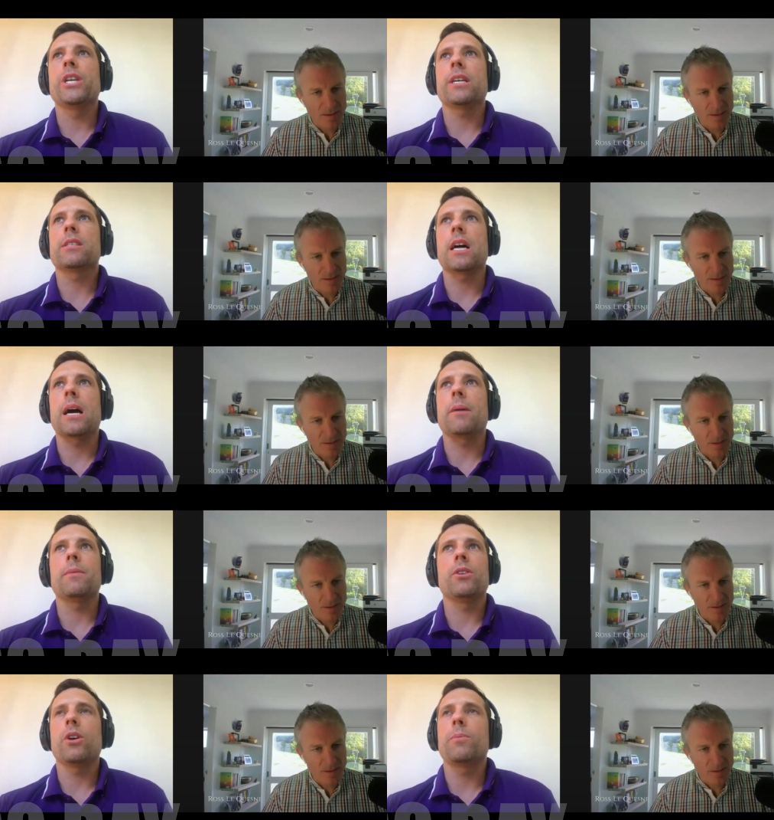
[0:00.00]
Speaker 1: just um,
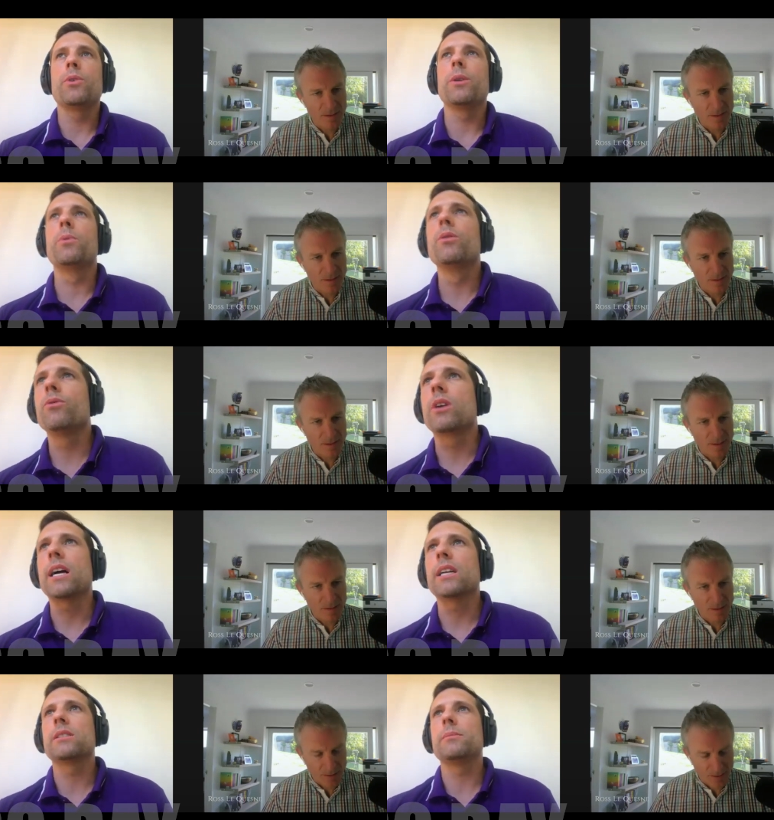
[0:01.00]
you know pre-approval
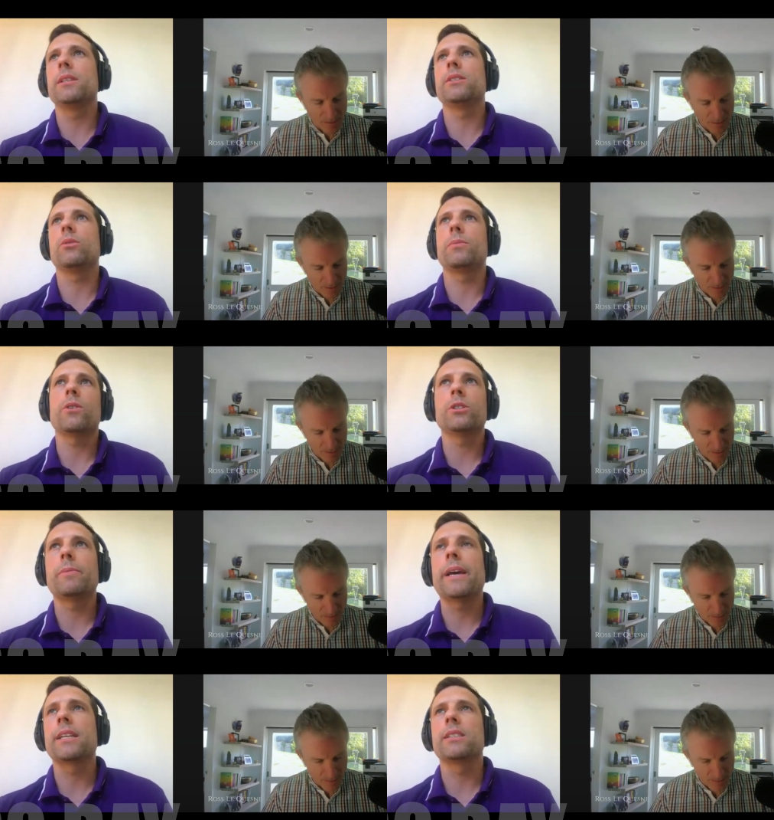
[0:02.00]
customers or
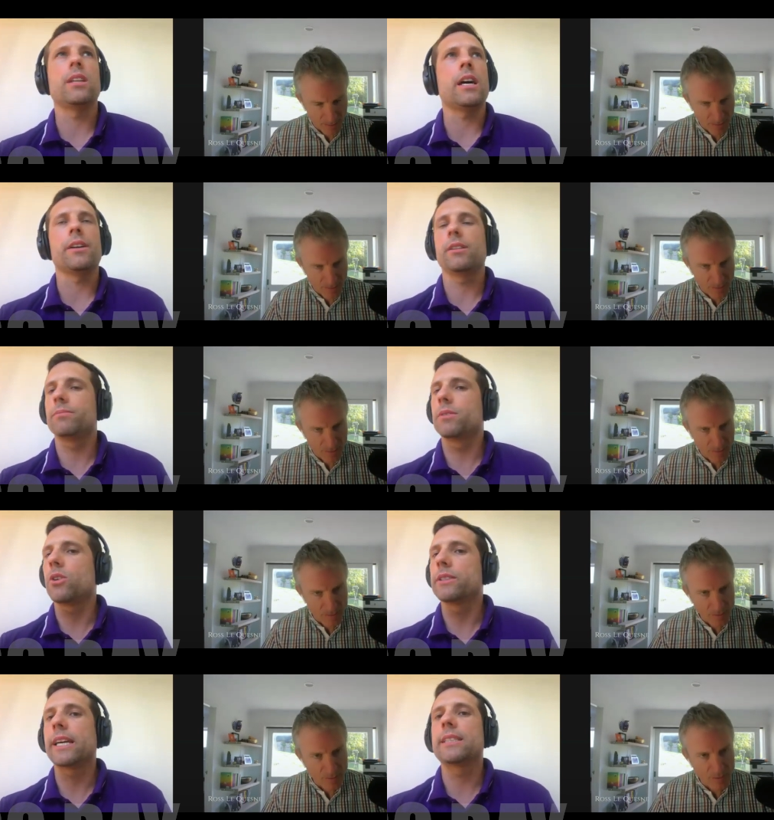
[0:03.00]
prospects no
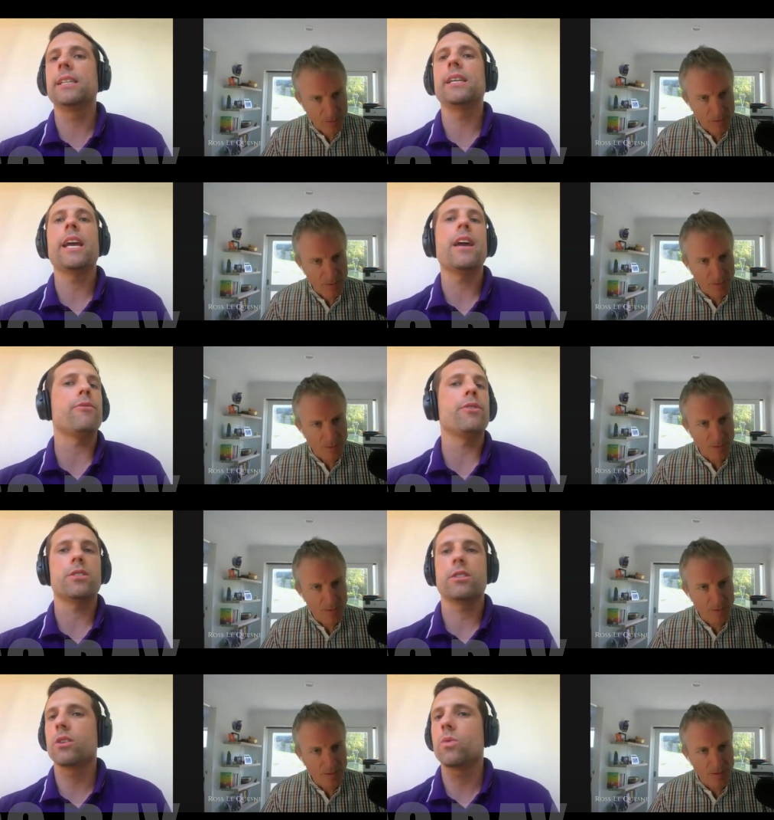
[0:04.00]
contacting every
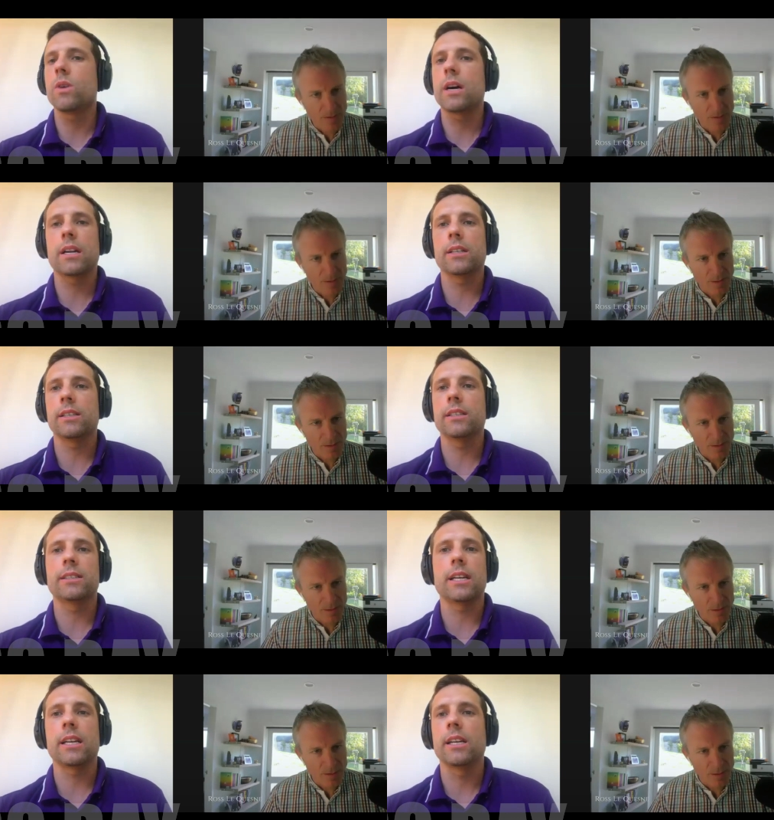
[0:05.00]
single one under the
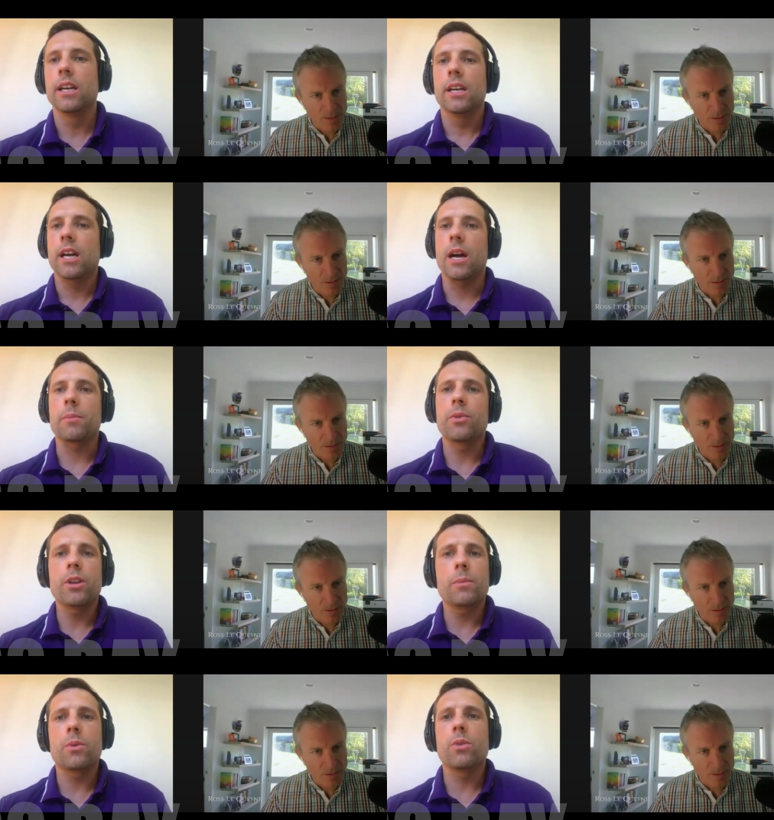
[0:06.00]
sun uh,
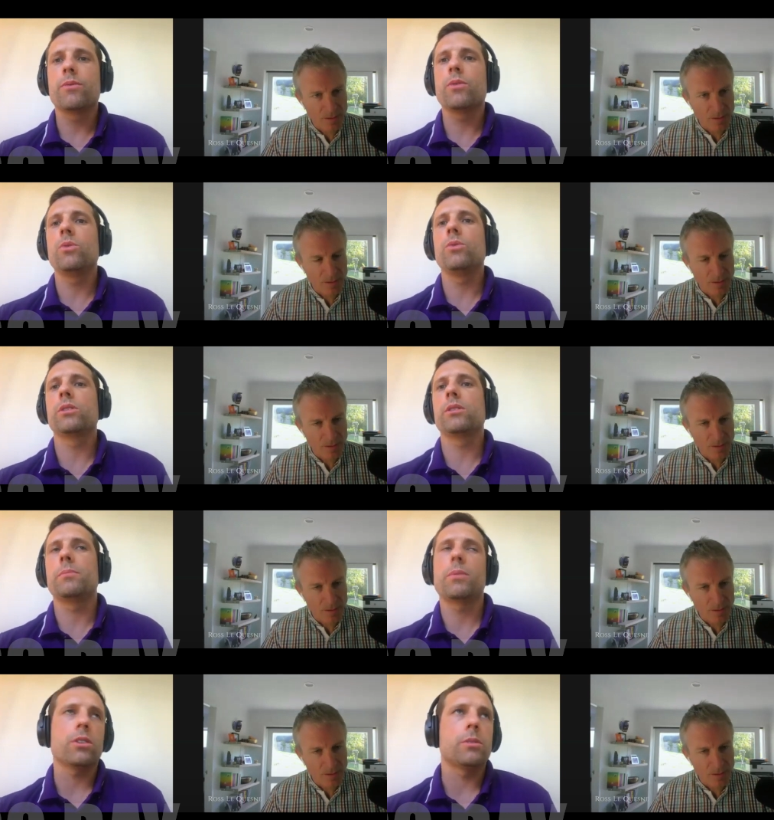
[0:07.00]
pre-approvals
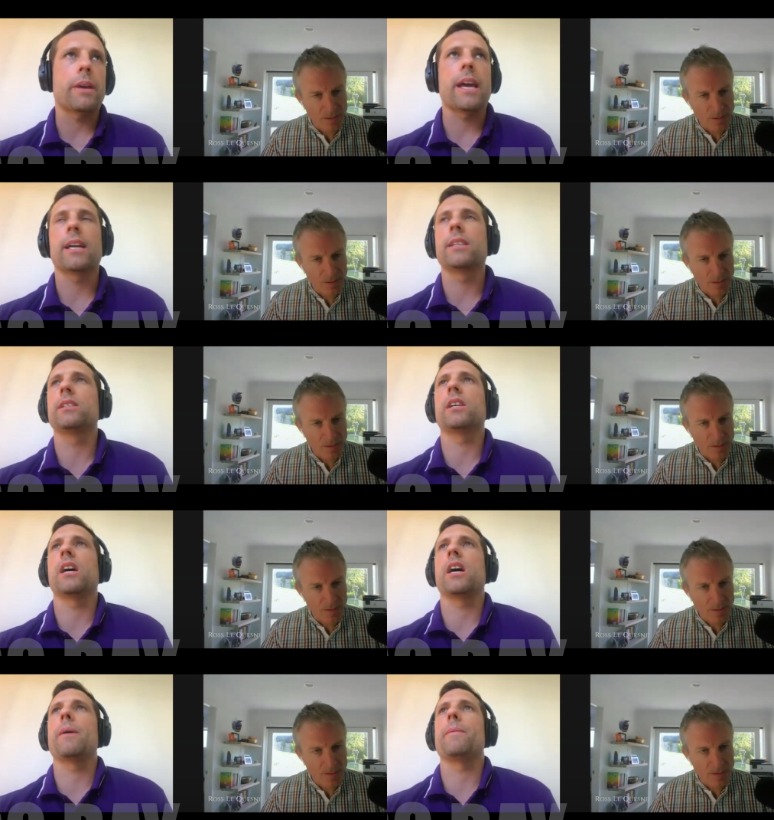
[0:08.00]
prospects
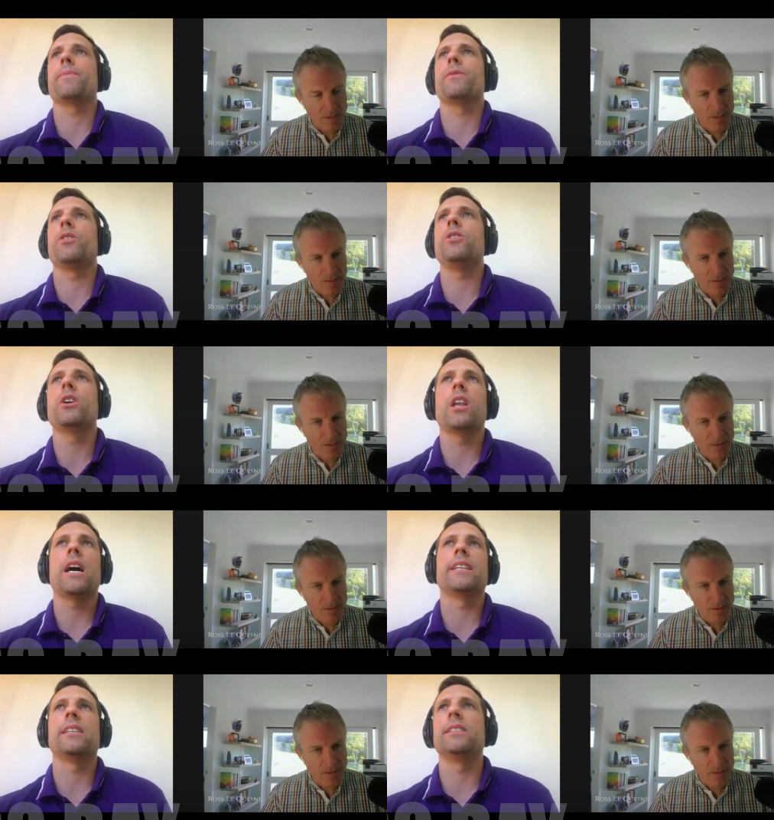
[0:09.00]
um, new
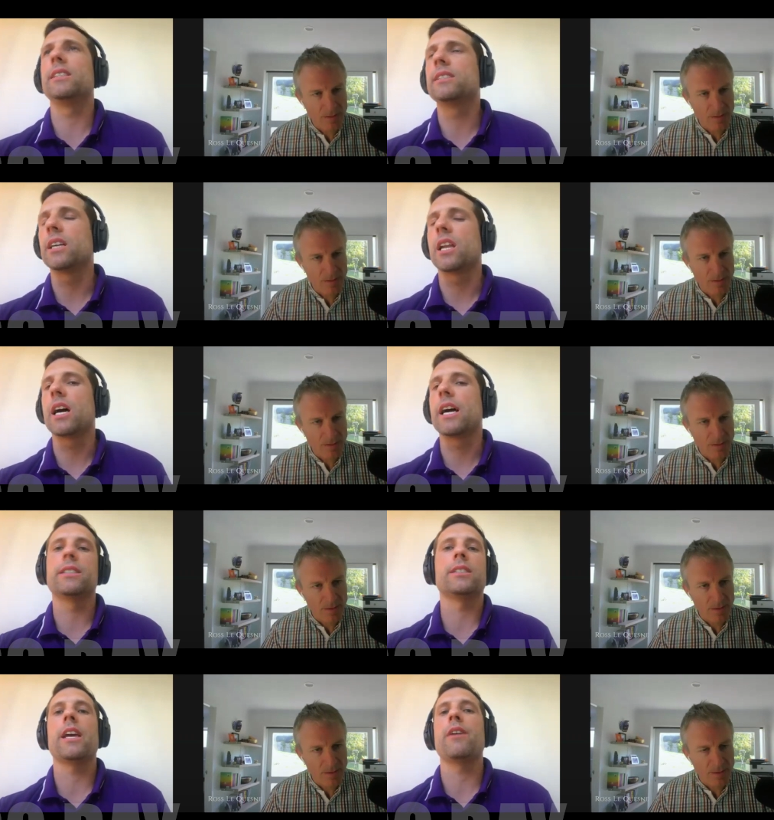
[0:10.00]
clients existing
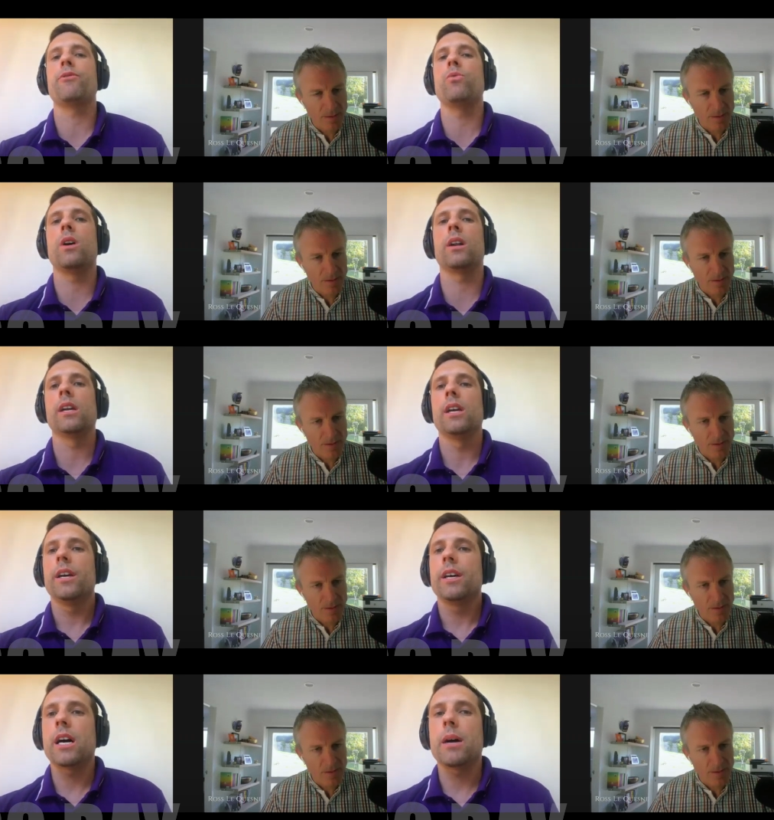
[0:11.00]
clients everyone
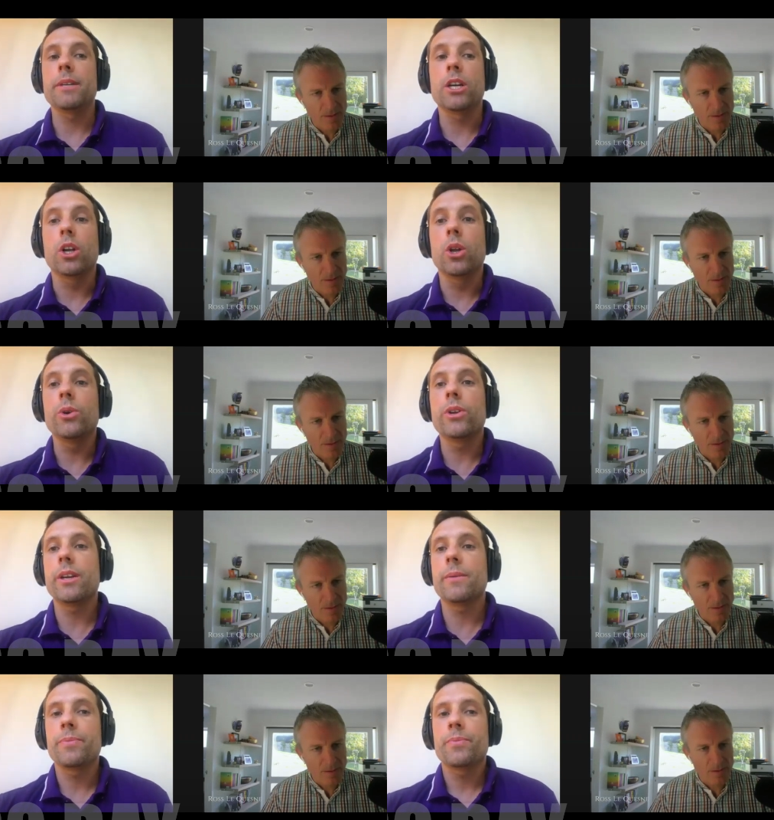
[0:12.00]
um,
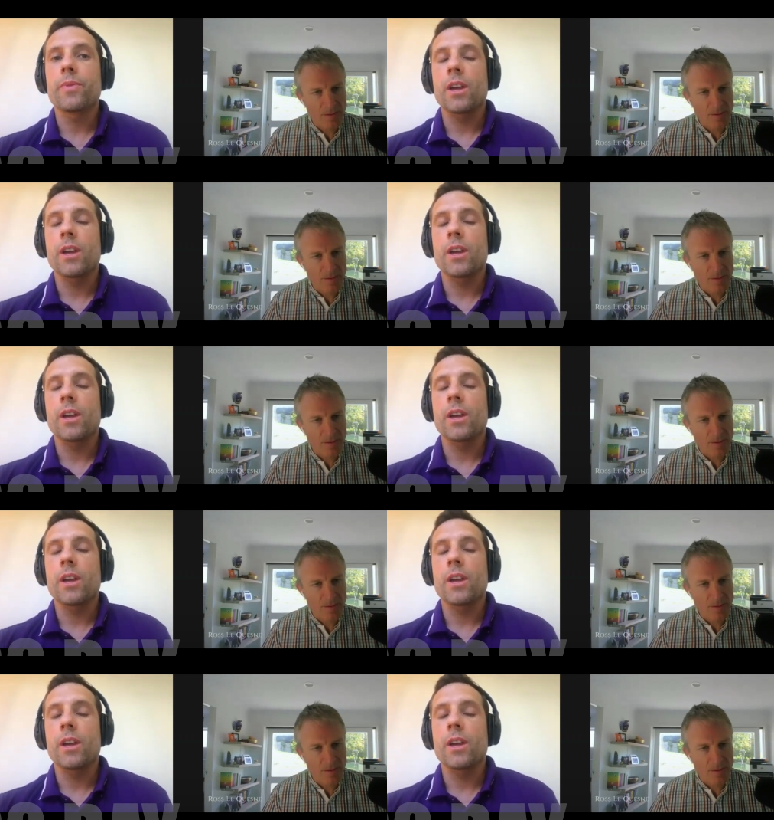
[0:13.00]
including